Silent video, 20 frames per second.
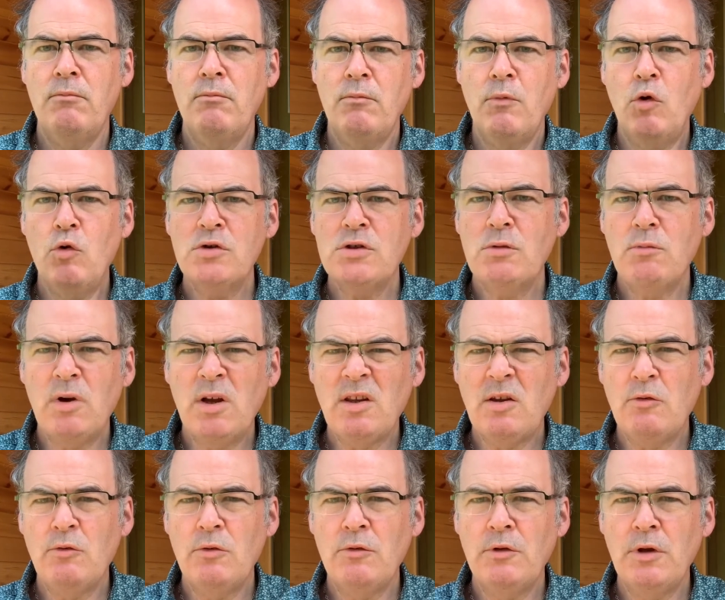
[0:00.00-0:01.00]
also we're
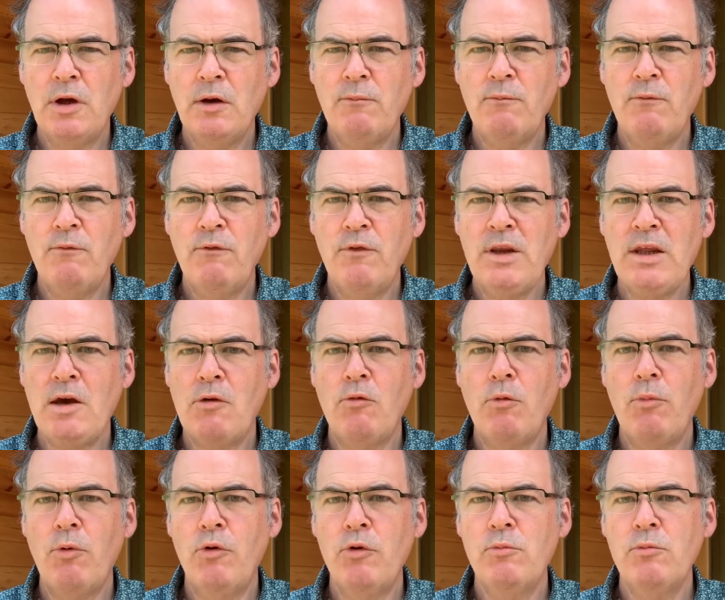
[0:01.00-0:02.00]
doing video
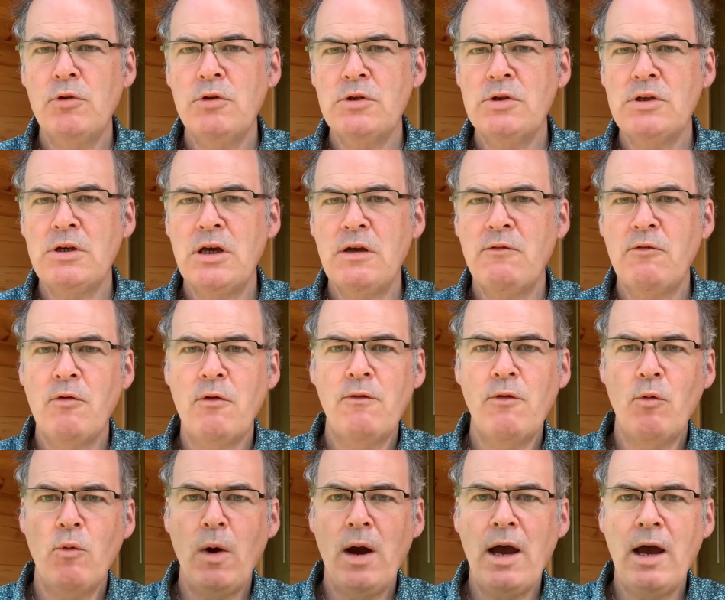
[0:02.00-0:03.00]
appointments either at the
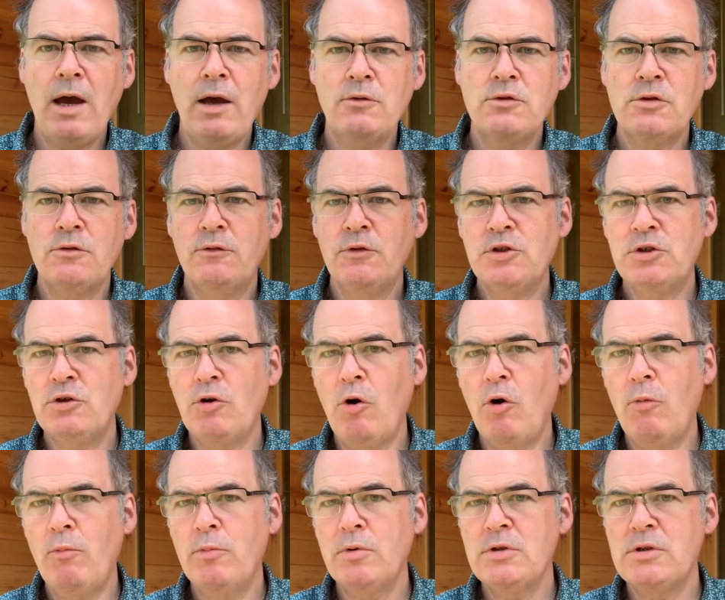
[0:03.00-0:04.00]
warehouse or the
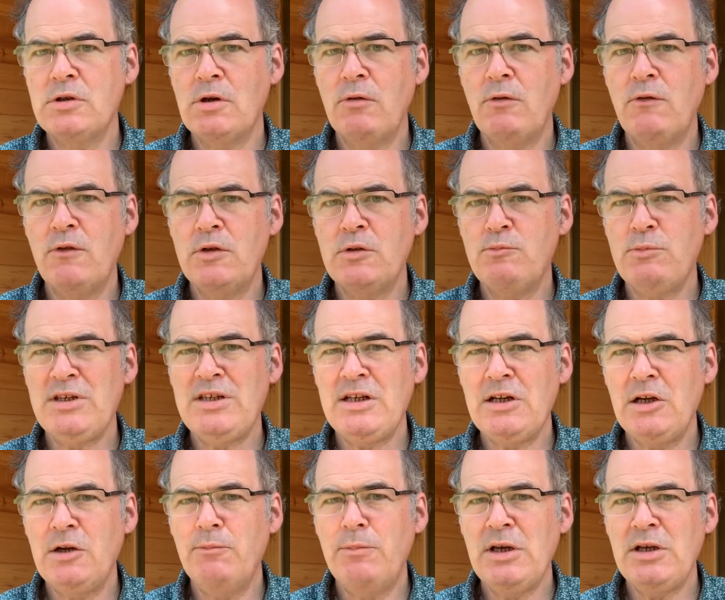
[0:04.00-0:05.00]
shop, so if there's
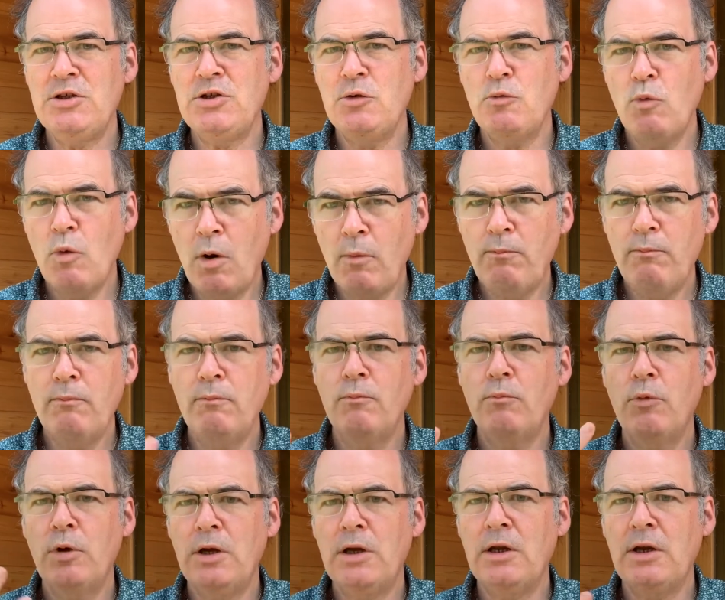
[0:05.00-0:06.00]
particular bits you want,
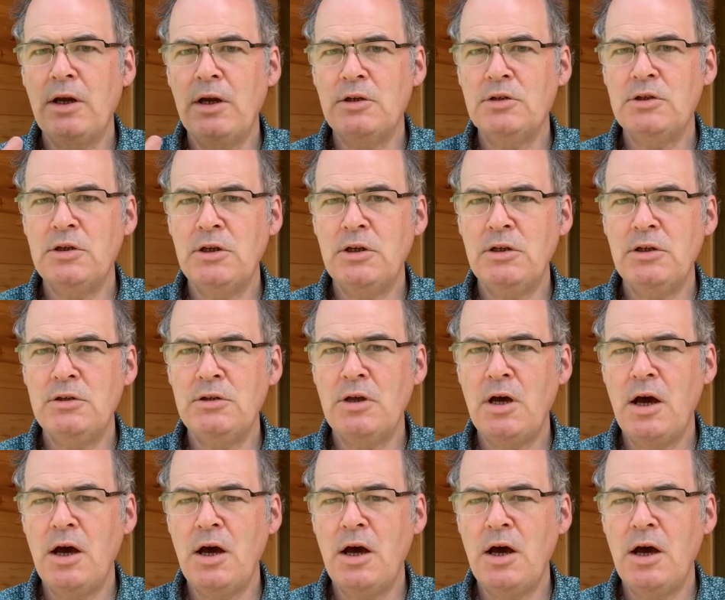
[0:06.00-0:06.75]
we can actually